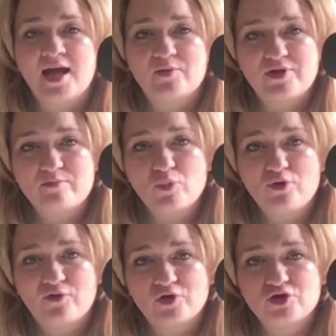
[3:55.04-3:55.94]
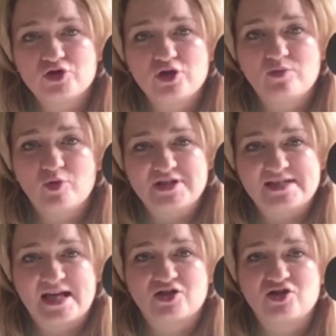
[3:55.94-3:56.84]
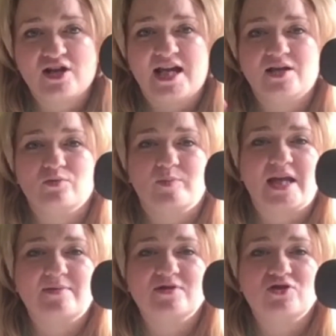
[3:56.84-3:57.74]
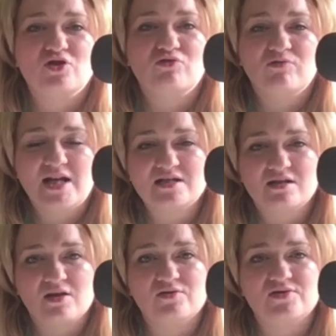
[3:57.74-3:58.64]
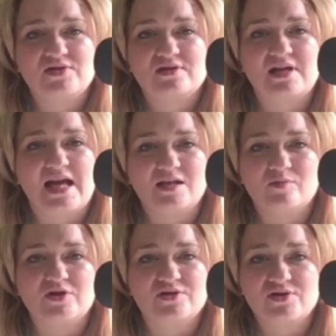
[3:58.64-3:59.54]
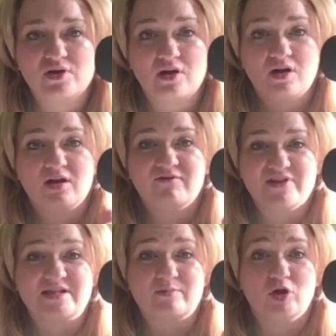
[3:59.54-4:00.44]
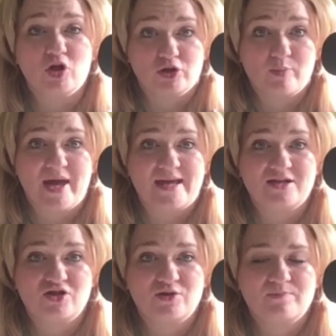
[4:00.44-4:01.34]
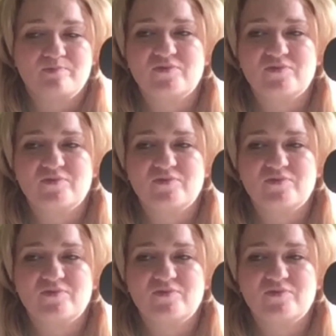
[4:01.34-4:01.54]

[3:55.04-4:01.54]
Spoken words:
It will then move on to the body section and it will begin to render those elements visible on the page.